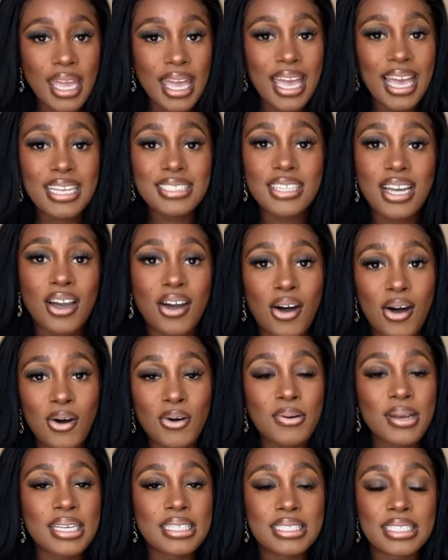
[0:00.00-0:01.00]
As I
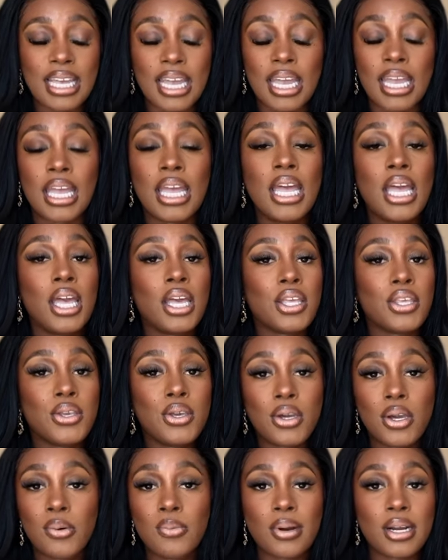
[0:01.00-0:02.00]
always say,
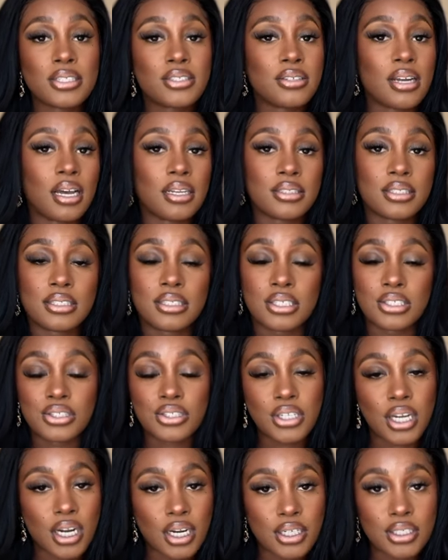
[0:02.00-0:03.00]
you can wear trousers to
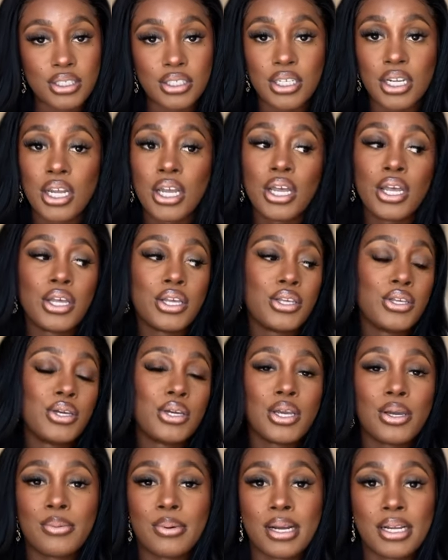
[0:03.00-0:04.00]
church. You
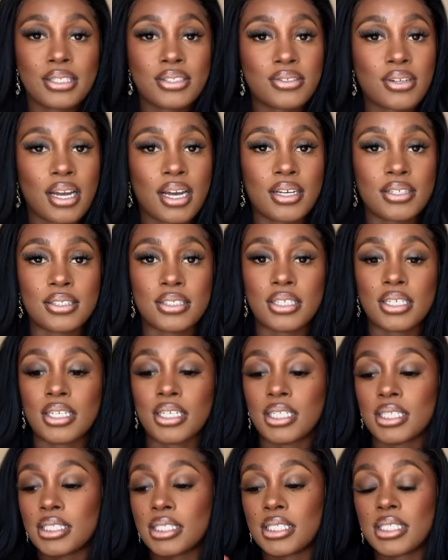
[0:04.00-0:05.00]
can wear
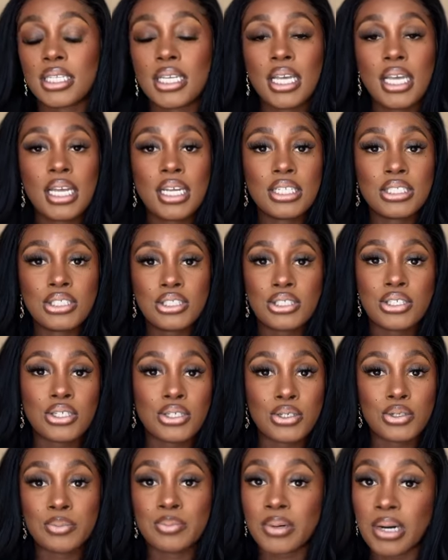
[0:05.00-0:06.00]
trousers
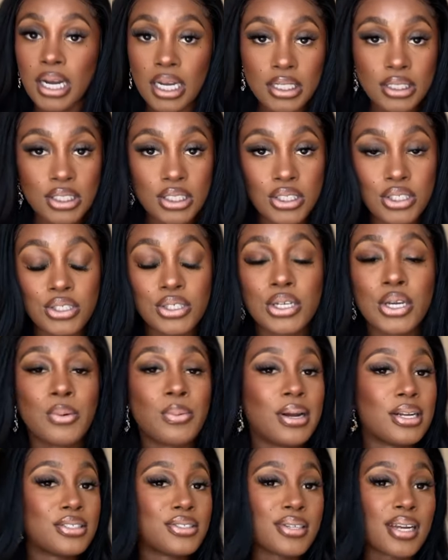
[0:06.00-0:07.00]
to brunch. You can
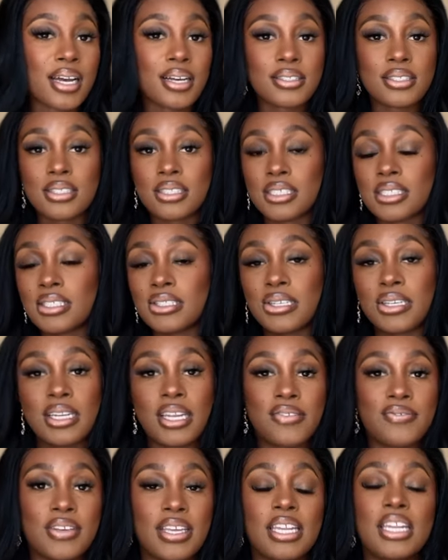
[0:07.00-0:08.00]
wear trousers to an
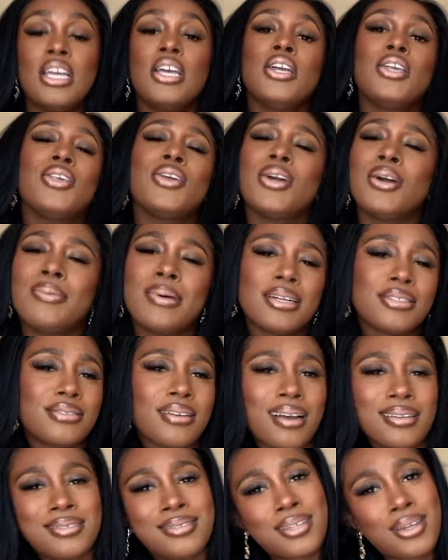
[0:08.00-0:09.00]
event. You can wear
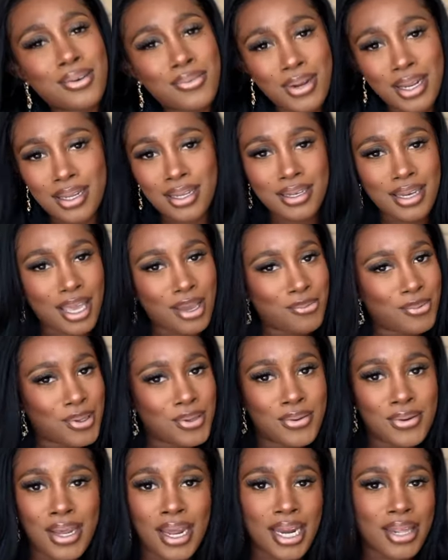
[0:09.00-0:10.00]
trousers on a regular day when
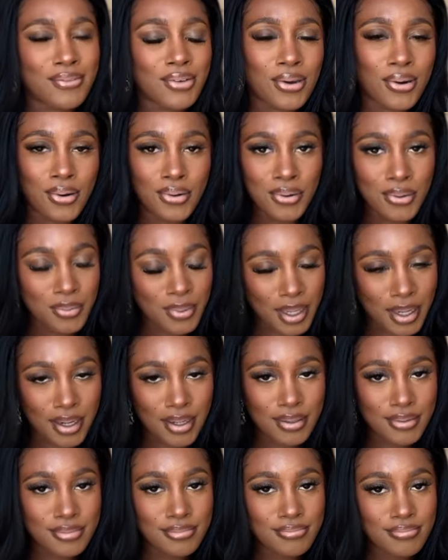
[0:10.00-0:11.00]
you're not even going to
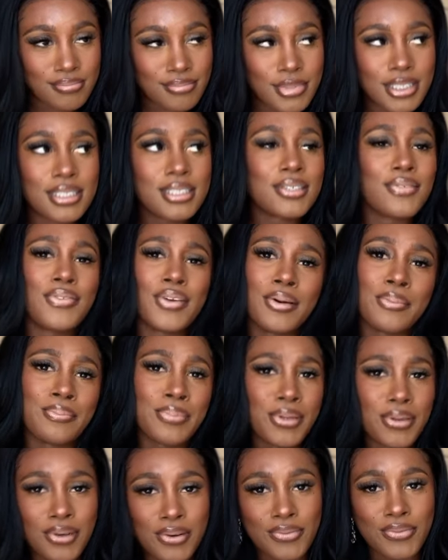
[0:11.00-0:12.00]
wear just to feel
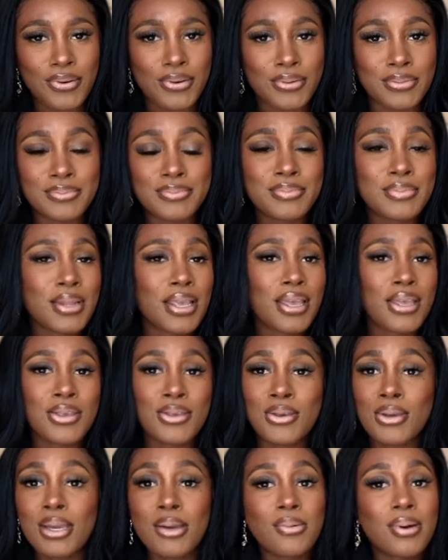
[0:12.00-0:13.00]
beautiful.
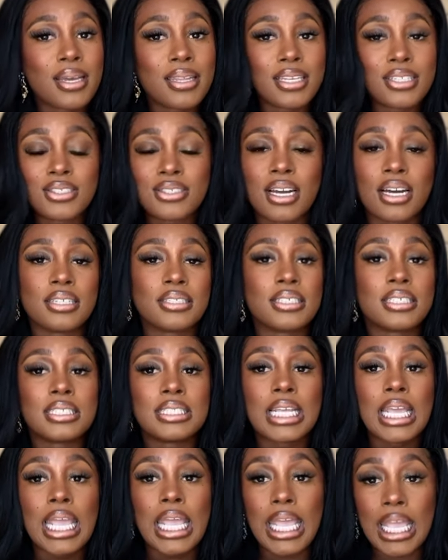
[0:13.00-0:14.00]
You can wear these trousers
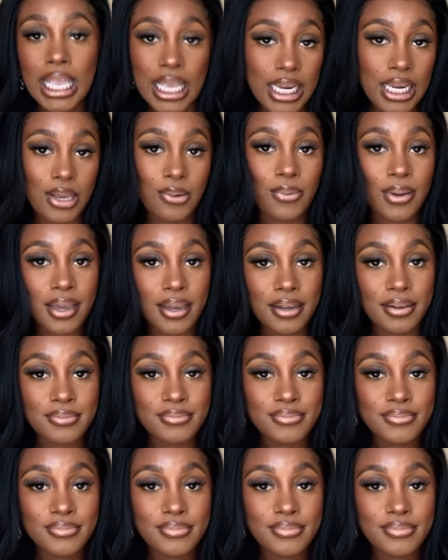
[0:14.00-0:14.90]
anywhere.